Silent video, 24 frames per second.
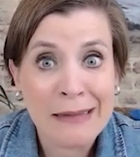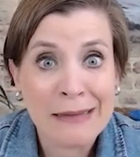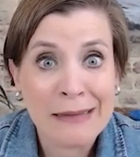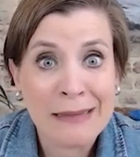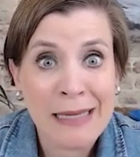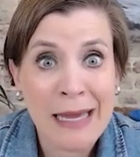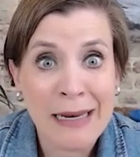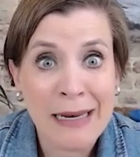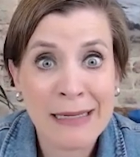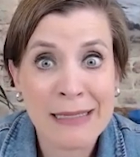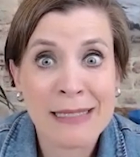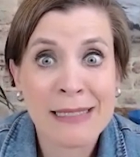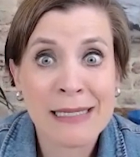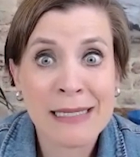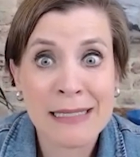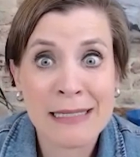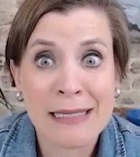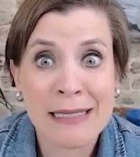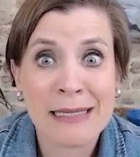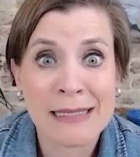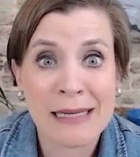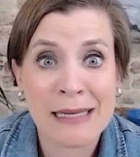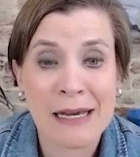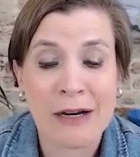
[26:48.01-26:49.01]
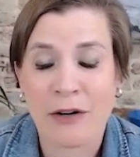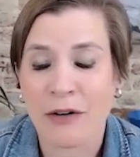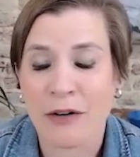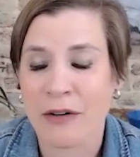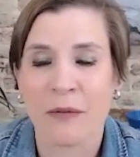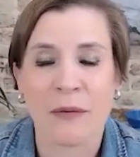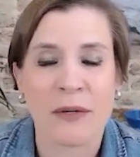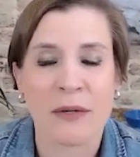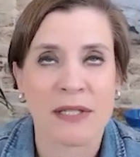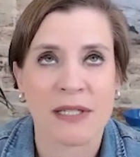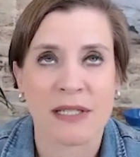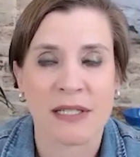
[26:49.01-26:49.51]
Tennessee does, or
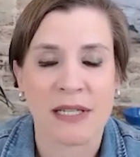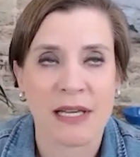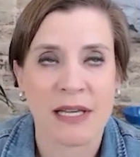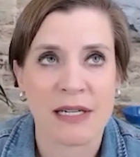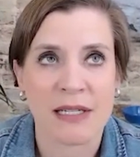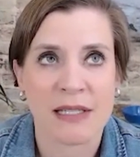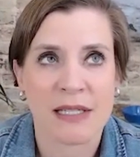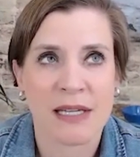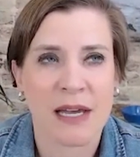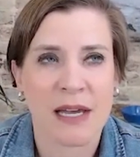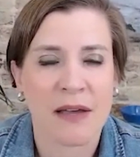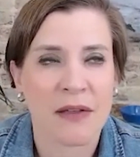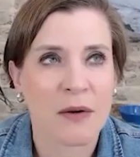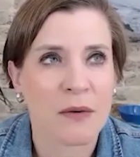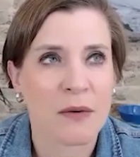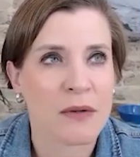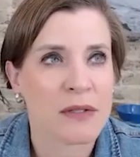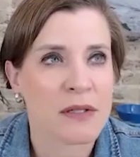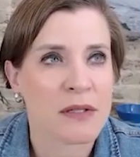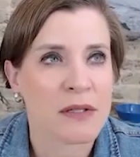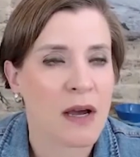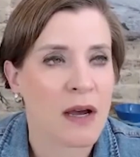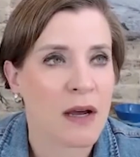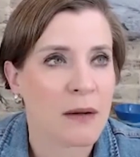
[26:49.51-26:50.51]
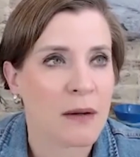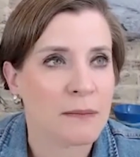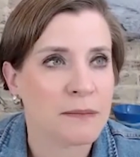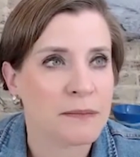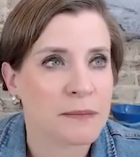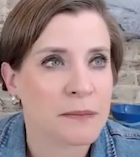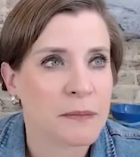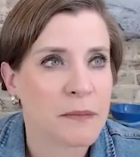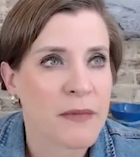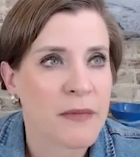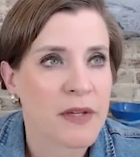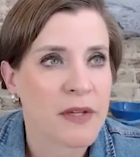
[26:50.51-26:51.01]
it wasn't Tennessee. I think it was
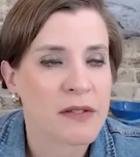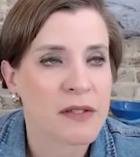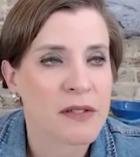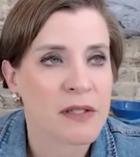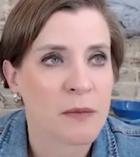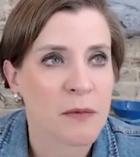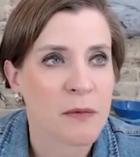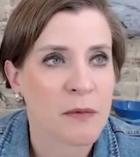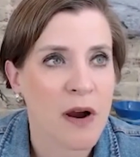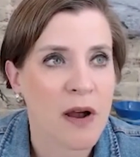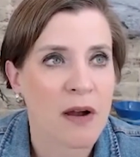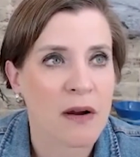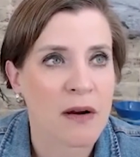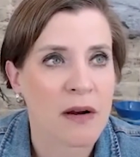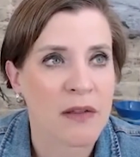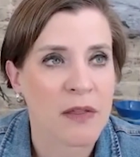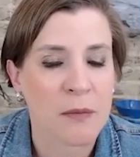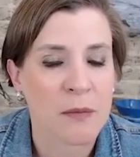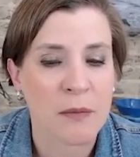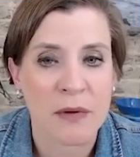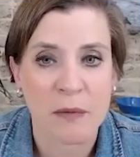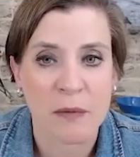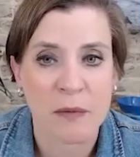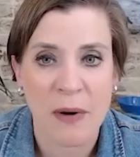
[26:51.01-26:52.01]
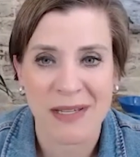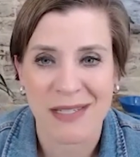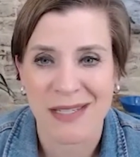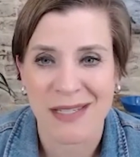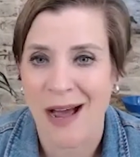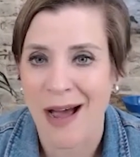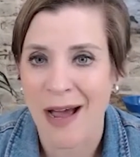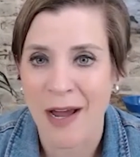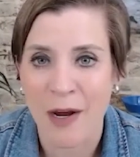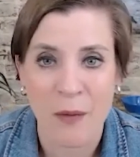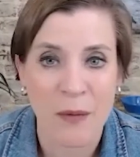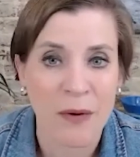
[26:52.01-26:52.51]
somewhere out in the Midwest,
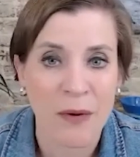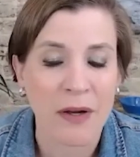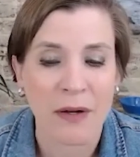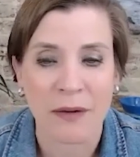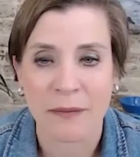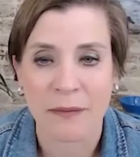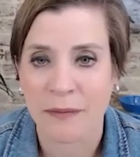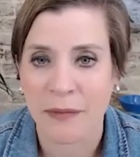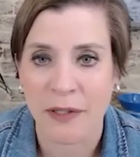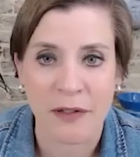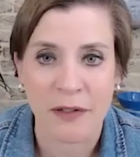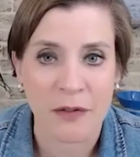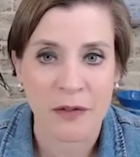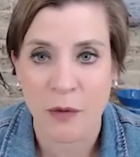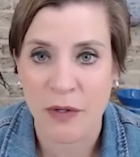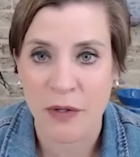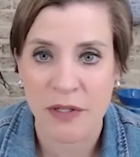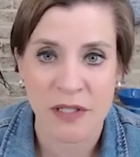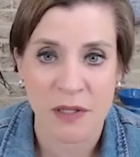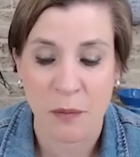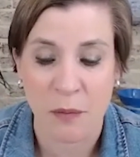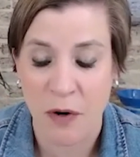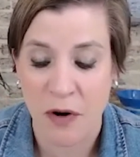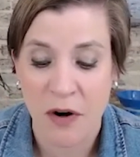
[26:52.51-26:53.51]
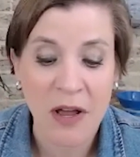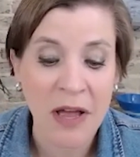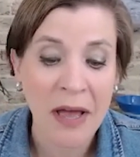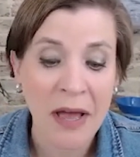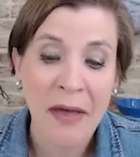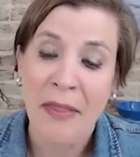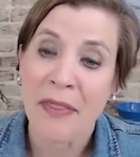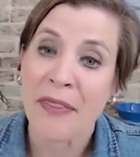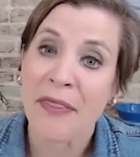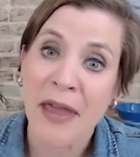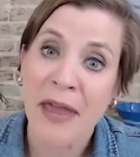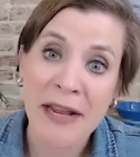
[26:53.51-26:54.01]
Iowa, Illinois, somewhere.
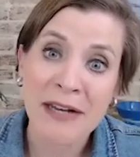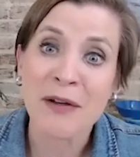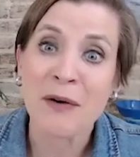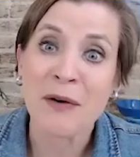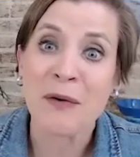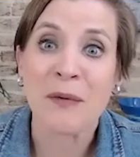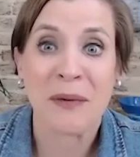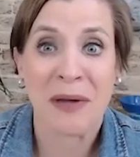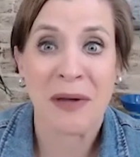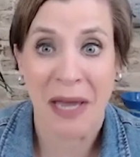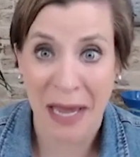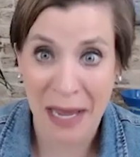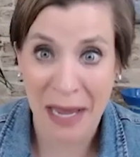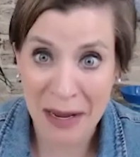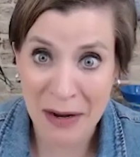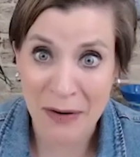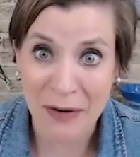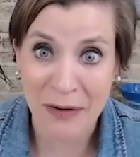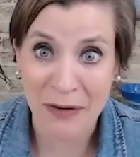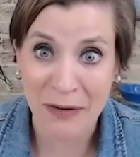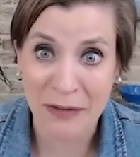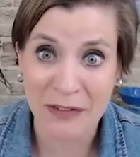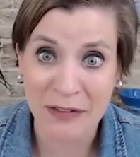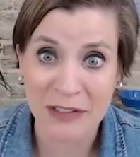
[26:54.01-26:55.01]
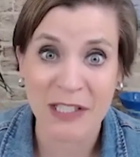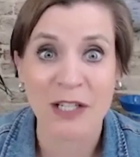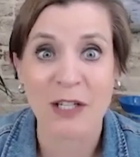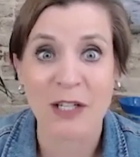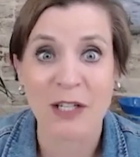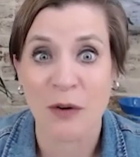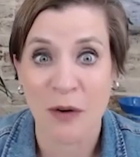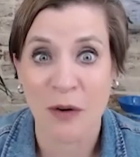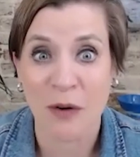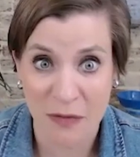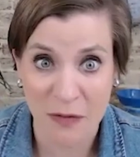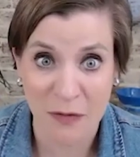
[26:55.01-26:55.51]
They don't care that
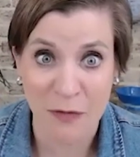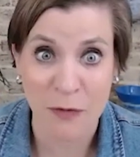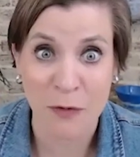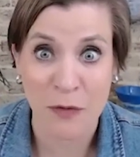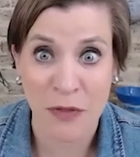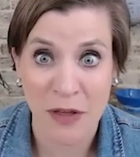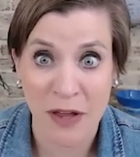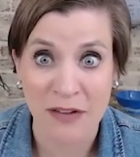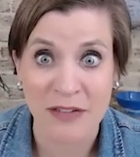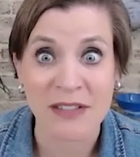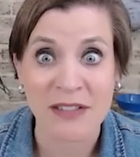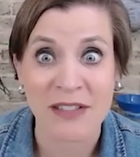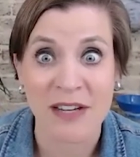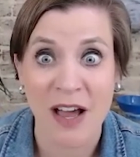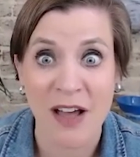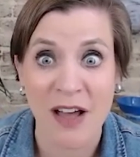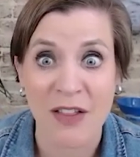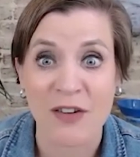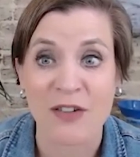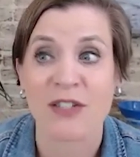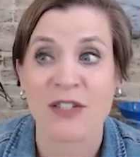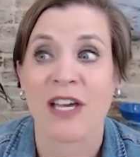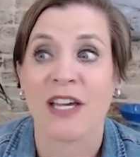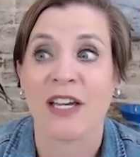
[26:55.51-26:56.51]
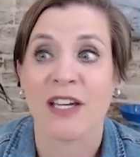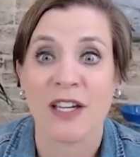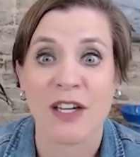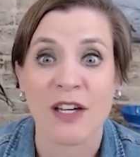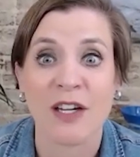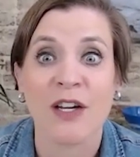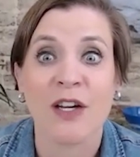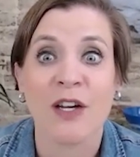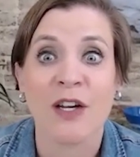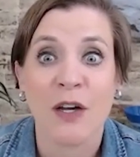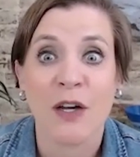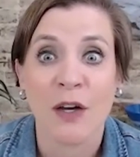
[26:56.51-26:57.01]
you don't have the $4,000. Like,
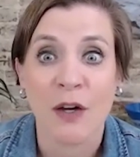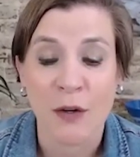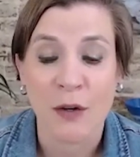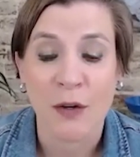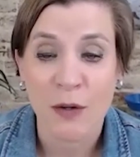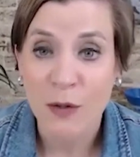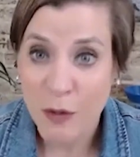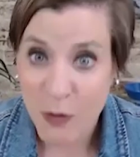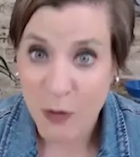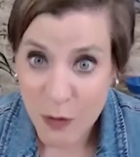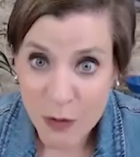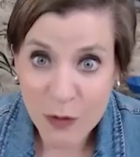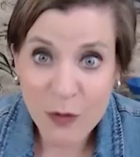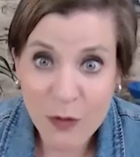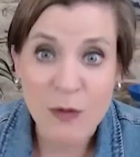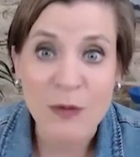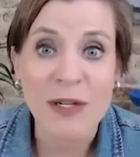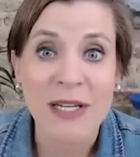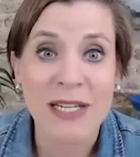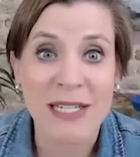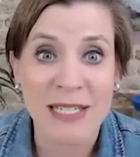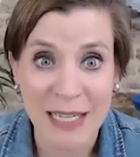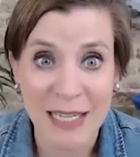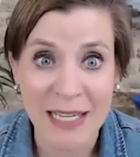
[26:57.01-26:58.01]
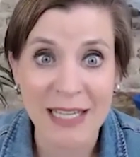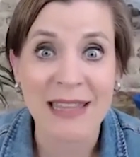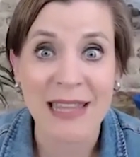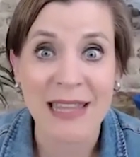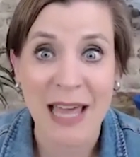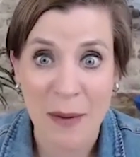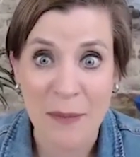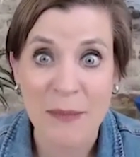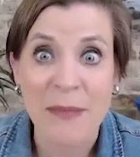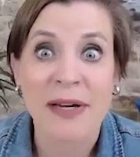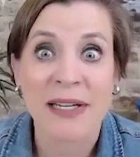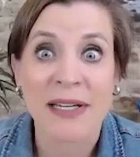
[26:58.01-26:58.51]
you need to get
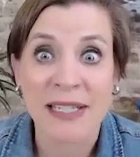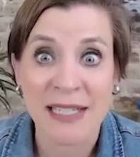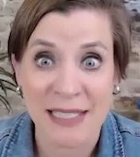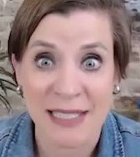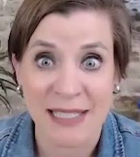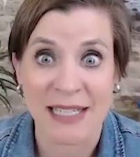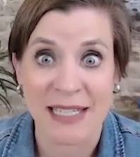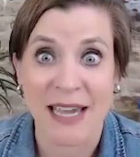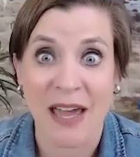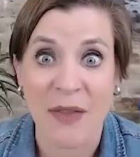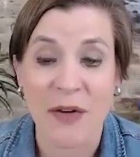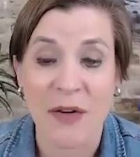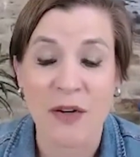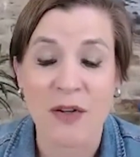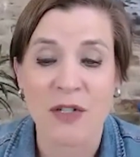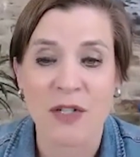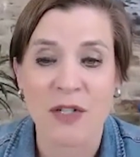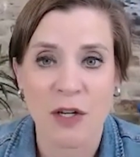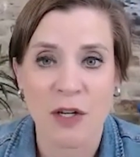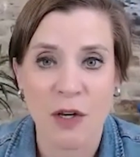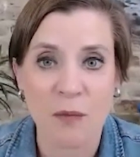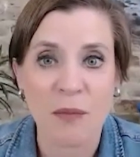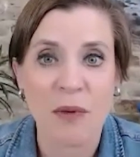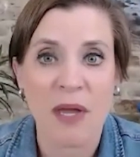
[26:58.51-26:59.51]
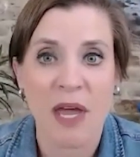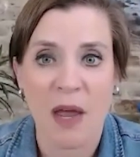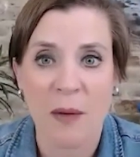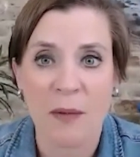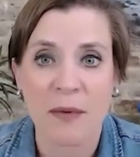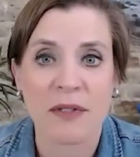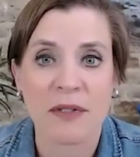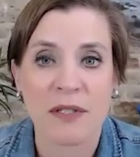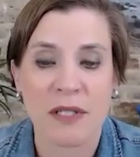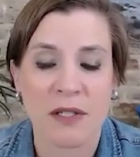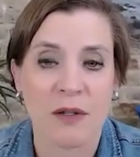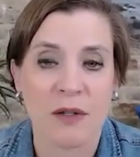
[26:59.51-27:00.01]
that money together to be
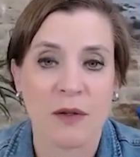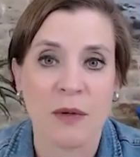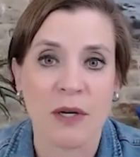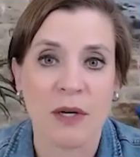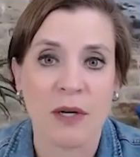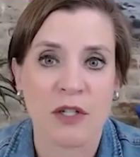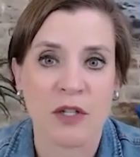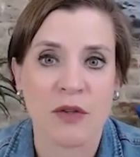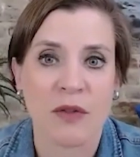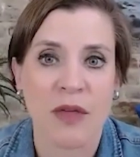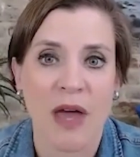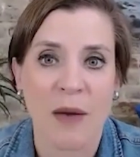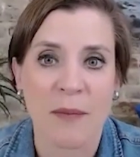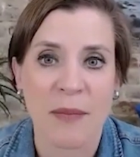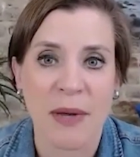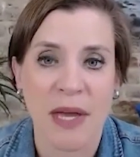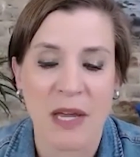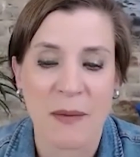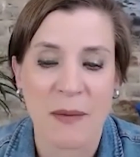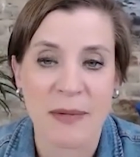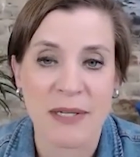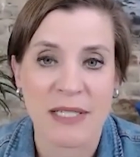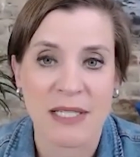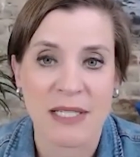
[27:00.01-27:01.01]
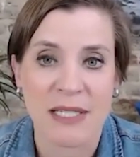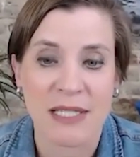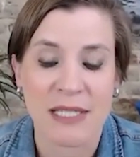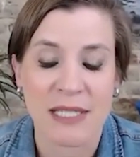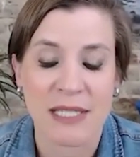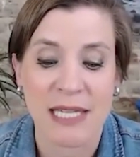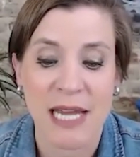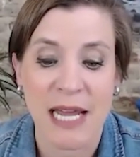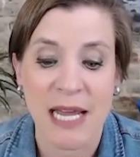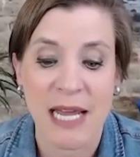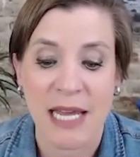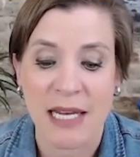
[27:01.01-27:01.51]
able to issue that payment to the
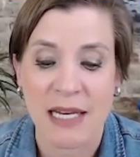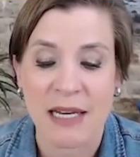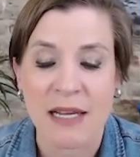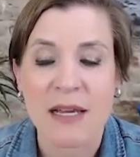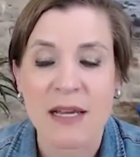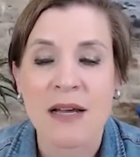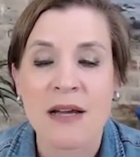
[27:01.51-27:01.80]
state.